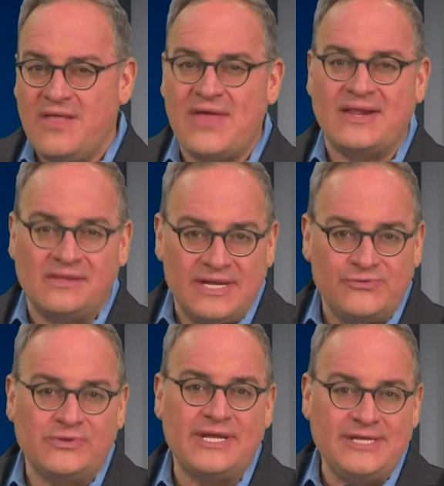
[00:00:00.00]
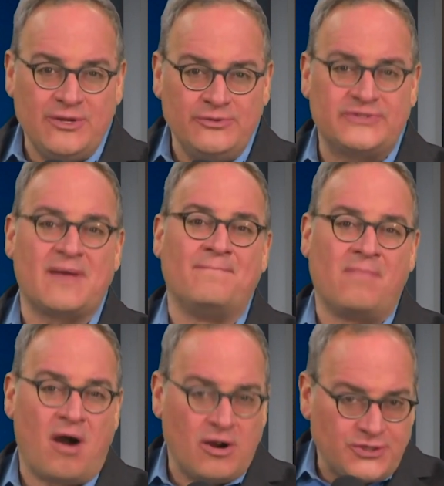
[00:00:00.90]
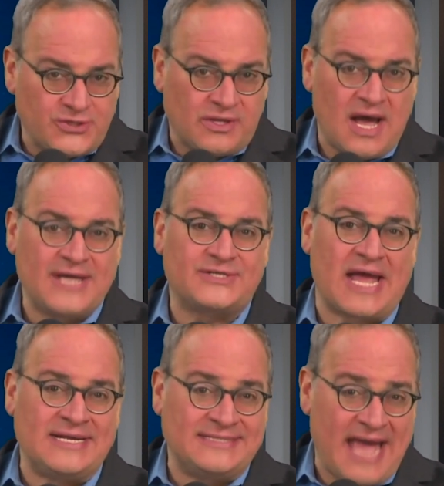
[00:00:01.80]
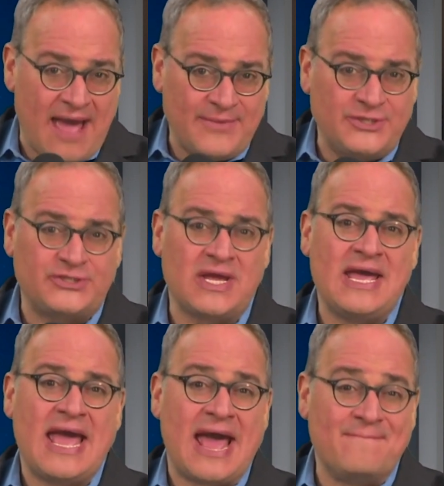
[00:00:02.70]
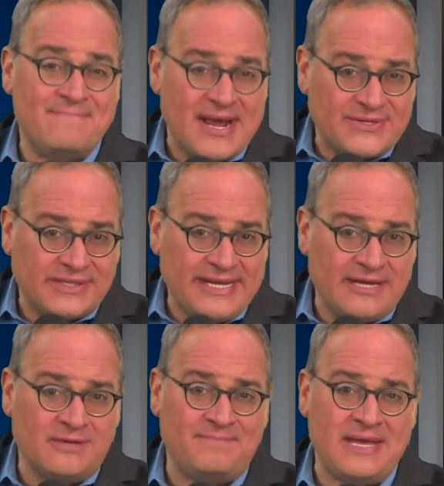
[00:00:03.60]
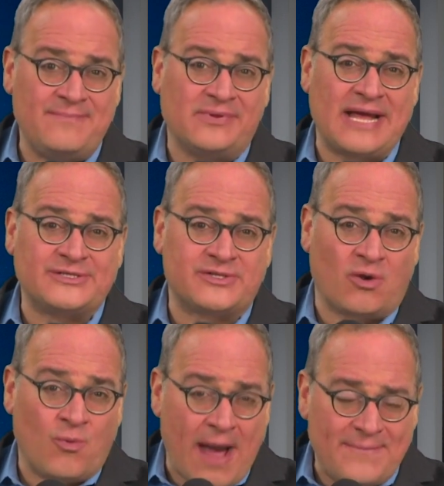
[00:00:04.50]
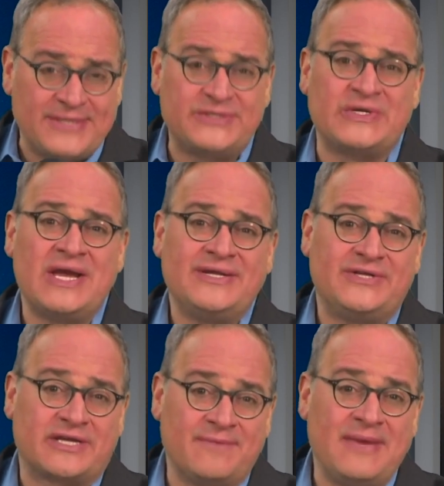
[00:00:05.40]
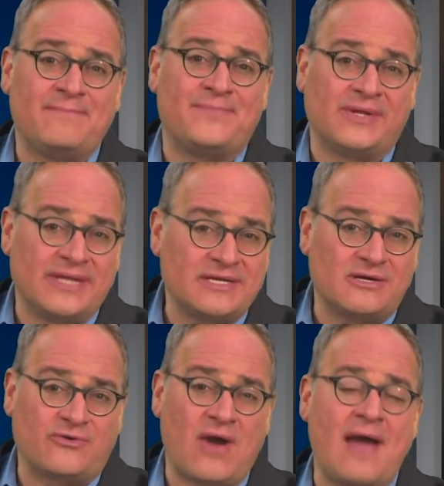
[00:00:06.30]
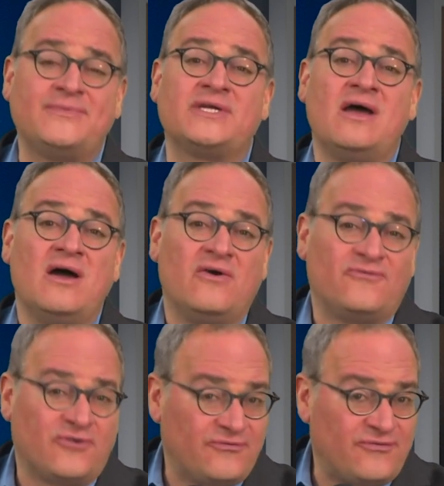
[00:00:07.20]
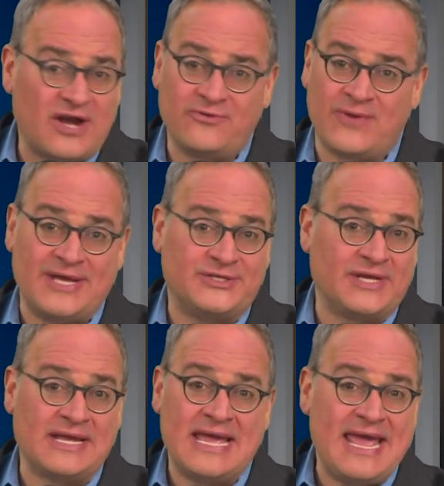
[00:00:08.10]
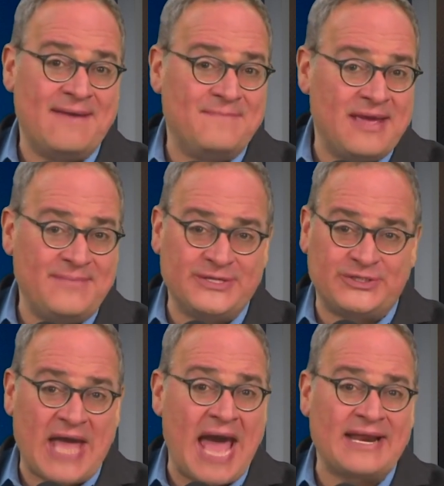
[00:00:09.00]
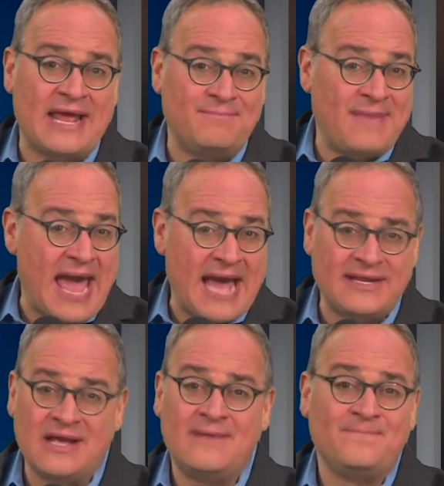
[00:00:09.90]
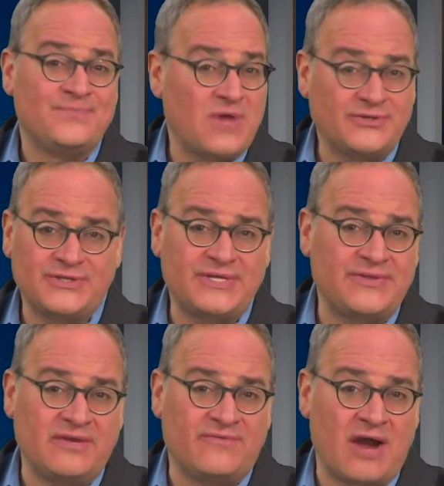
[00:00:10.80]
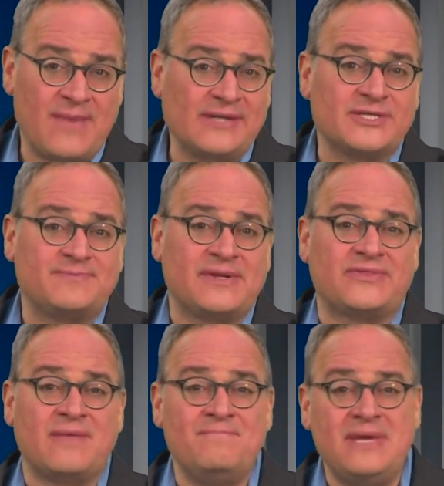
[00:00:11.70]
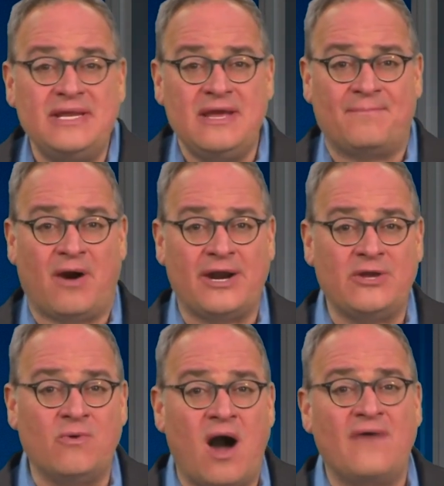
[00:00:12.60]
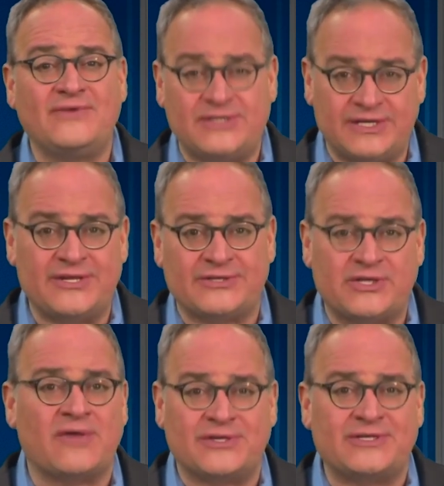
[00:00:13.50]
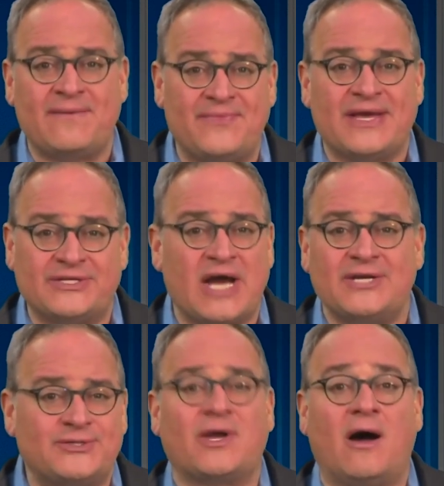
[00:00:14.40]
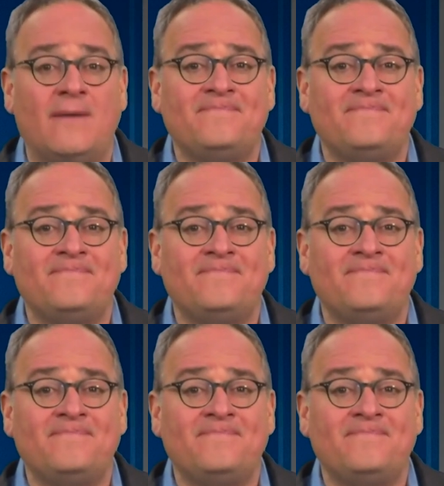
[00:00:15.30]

They literally used marginalized and damaged and mentally ill people as their weapons to commit political crimes for fundraising. It made me sad and mad not just at the environmentalists, but at the media party, who obviously saw the same things I saw.